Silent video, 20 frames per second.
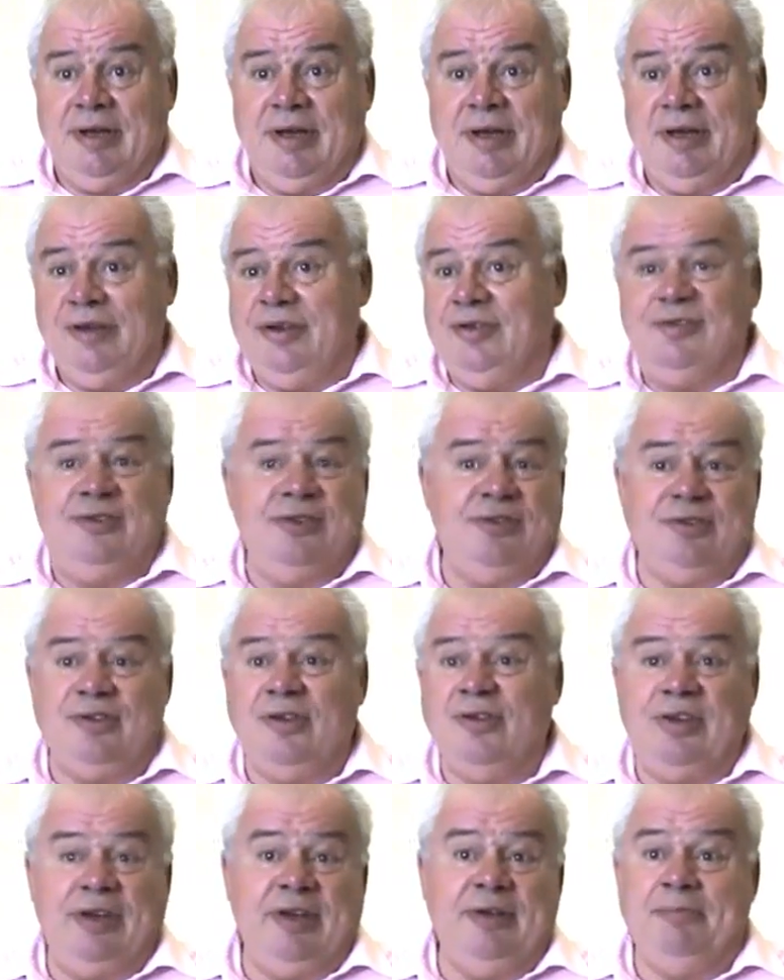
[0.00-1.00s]
and there's just
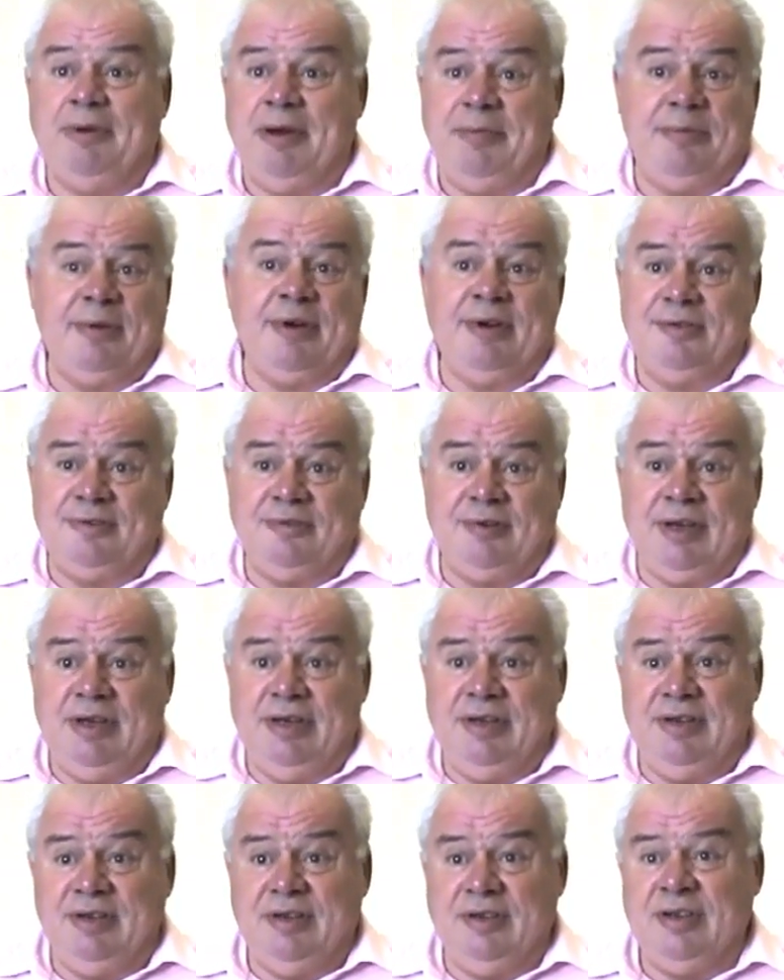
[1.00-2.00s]
nothing in my price
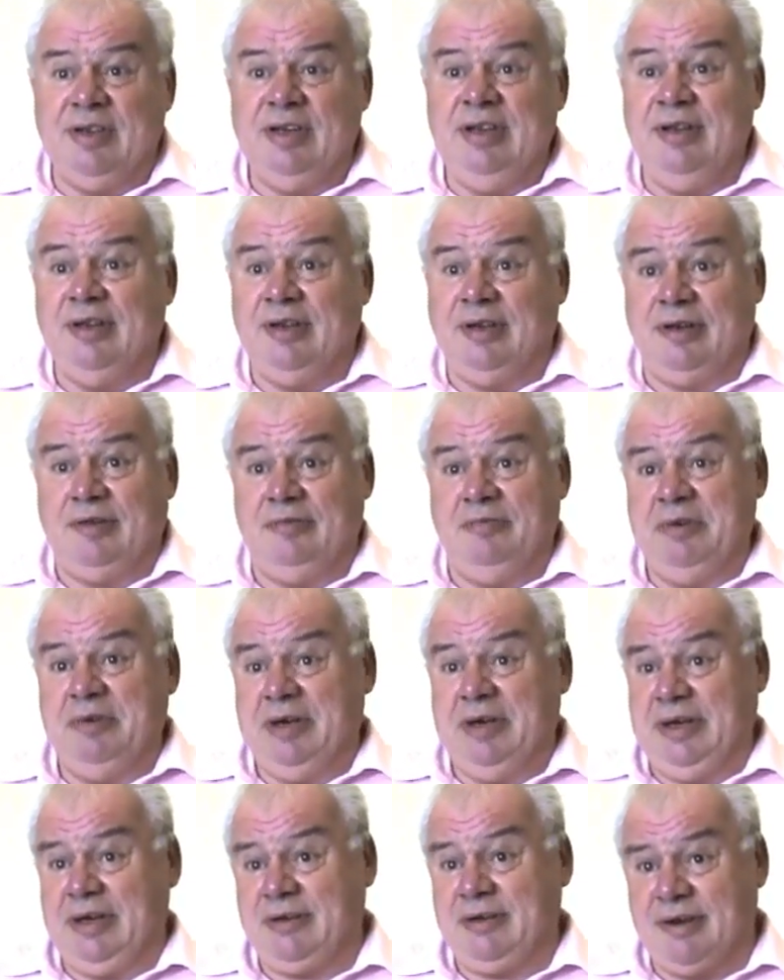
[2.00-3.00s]
range. It's either
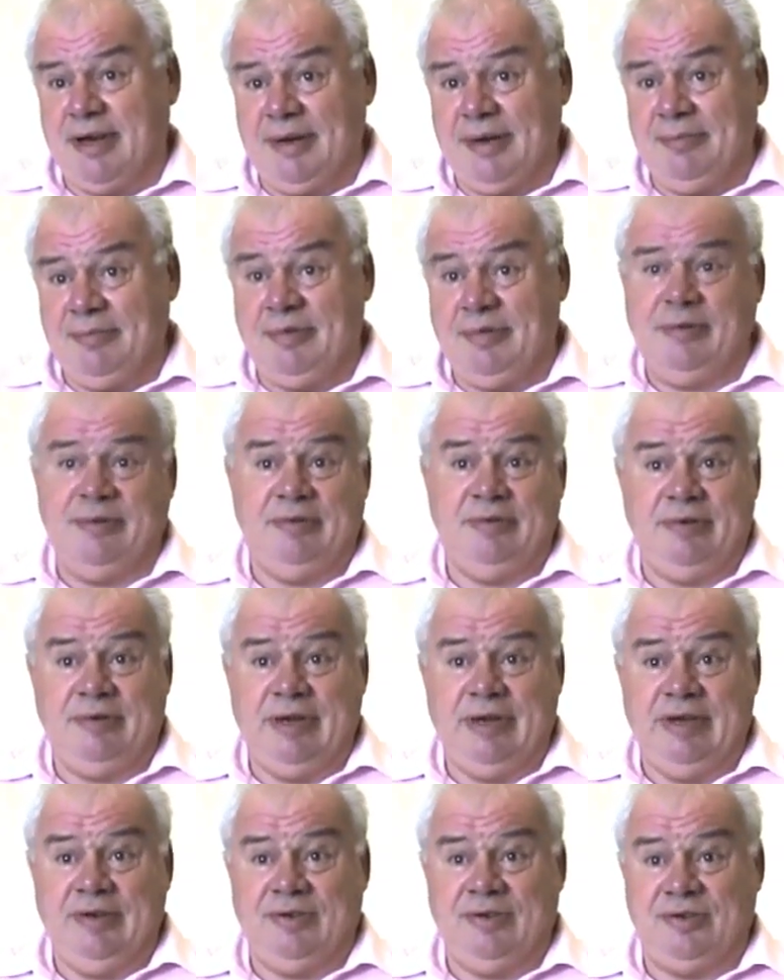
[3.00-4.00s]
really crap or
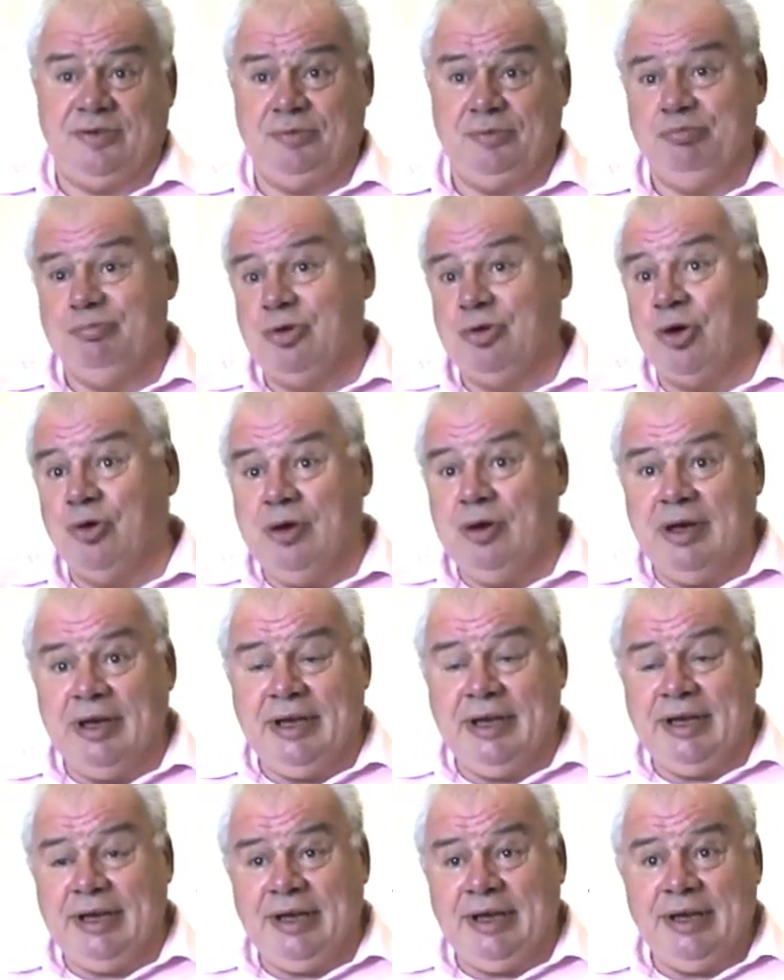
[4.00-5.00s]
it's
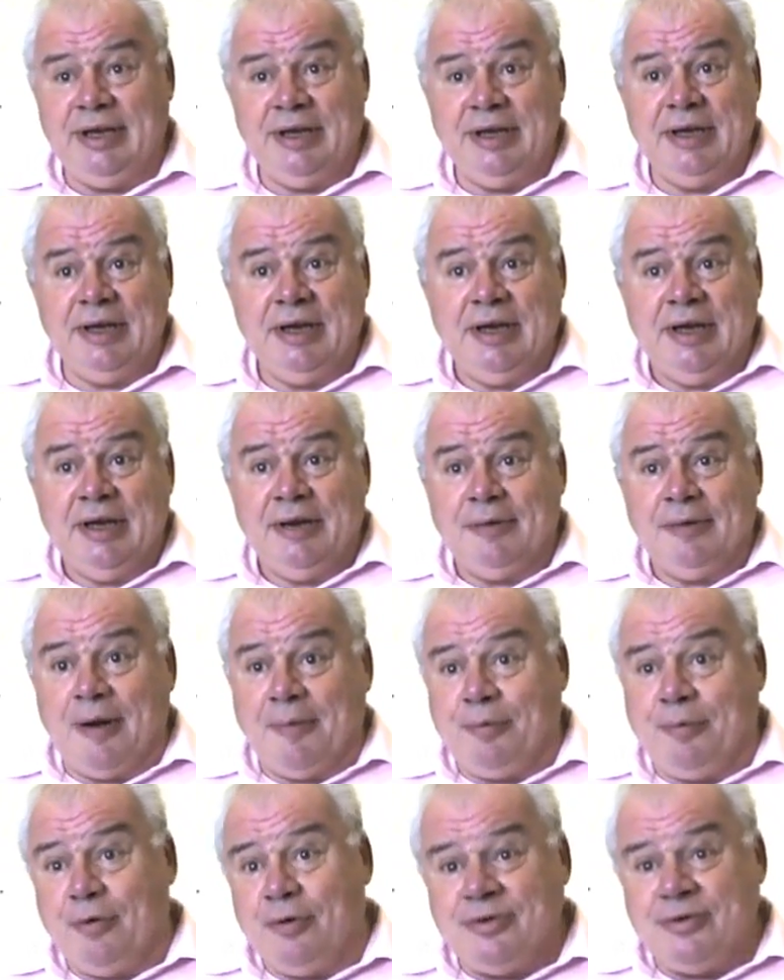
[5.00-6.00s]
wrongly
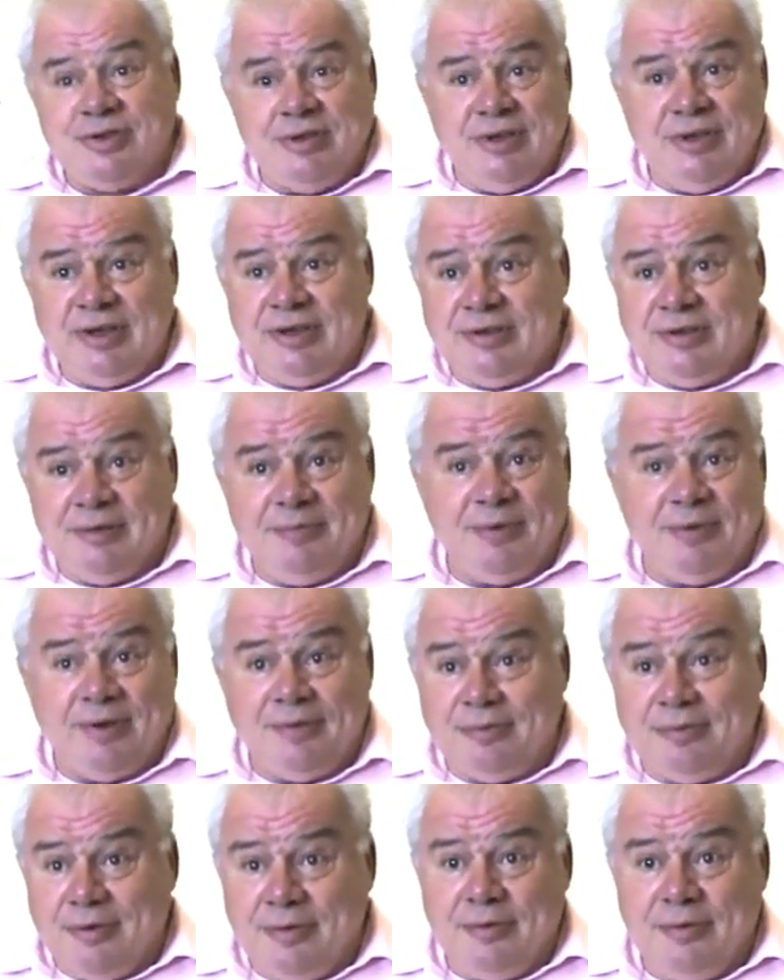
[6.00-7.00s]
apportioned in terms of the
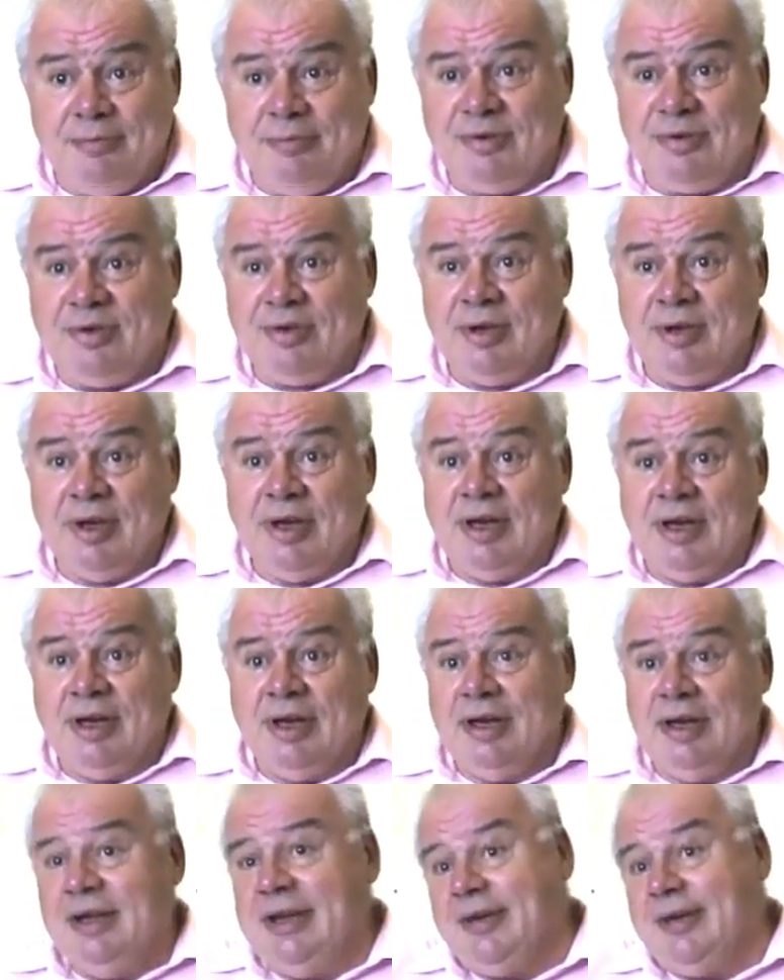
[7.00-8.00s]
rooms,
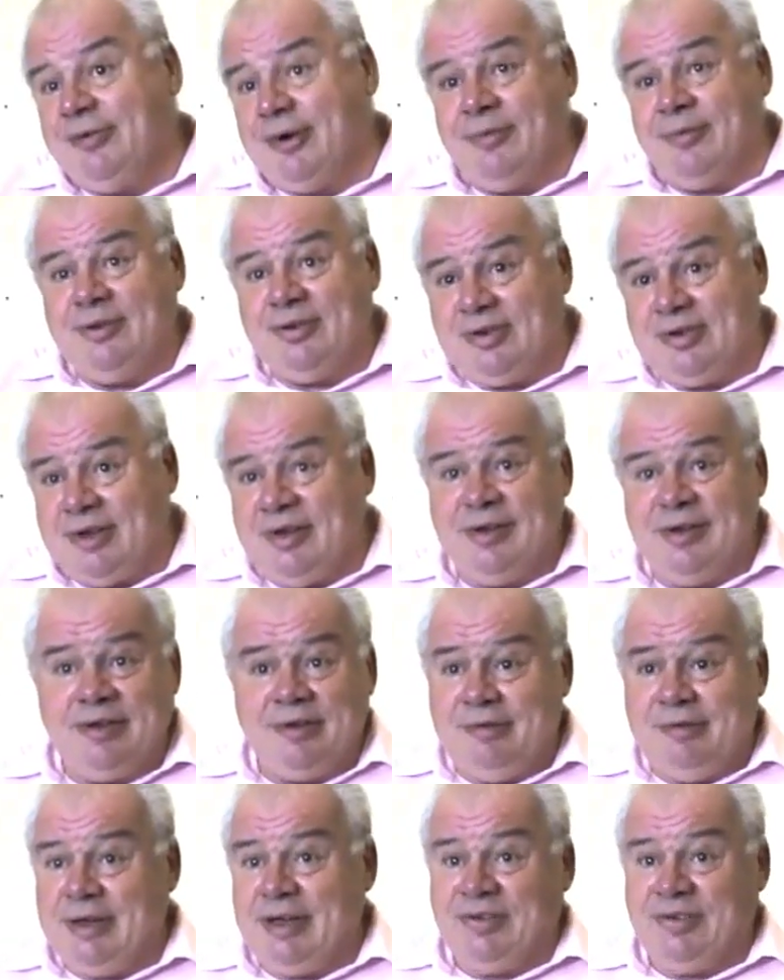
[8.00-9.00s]
and therefore I've decided to
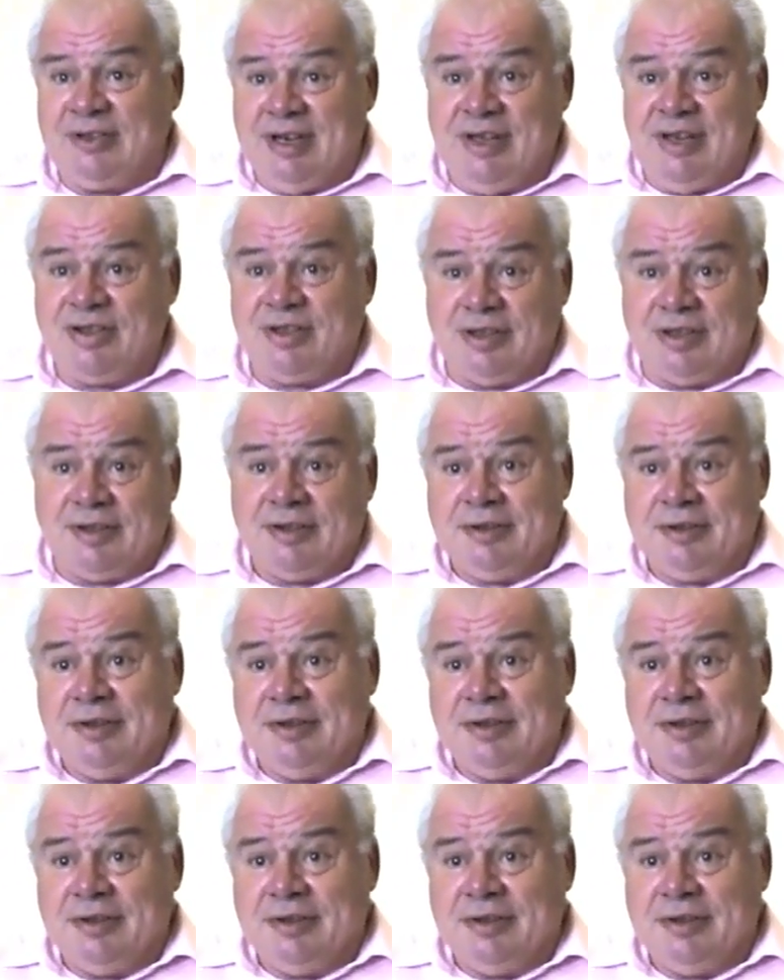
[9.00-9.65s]
do an extension.